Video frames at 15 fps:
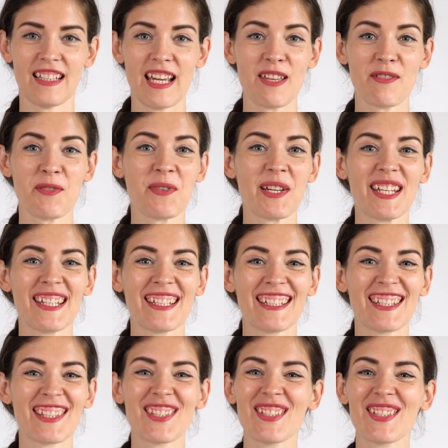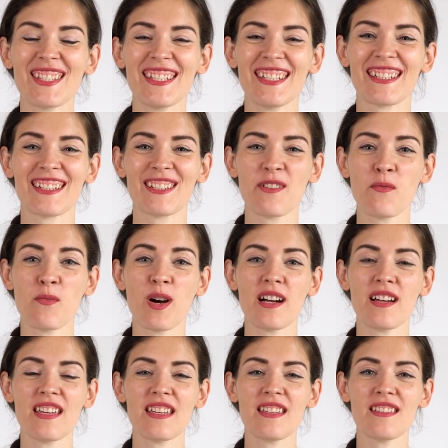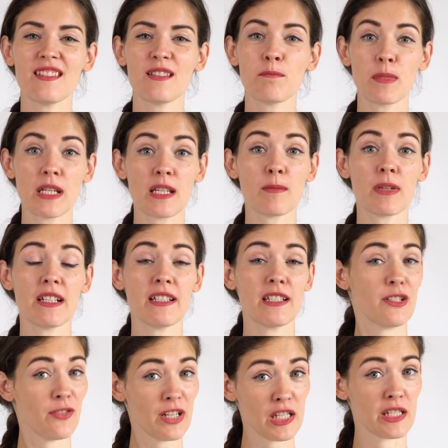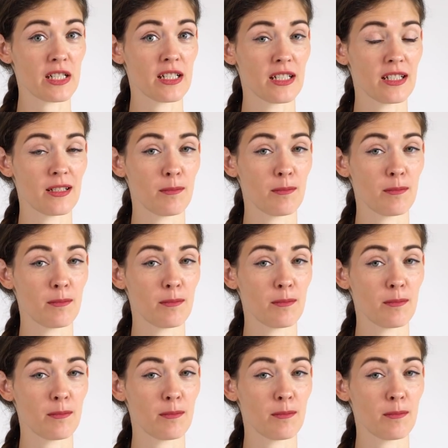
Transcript: Hi everyone, it's Justine. What is minimalist fashion?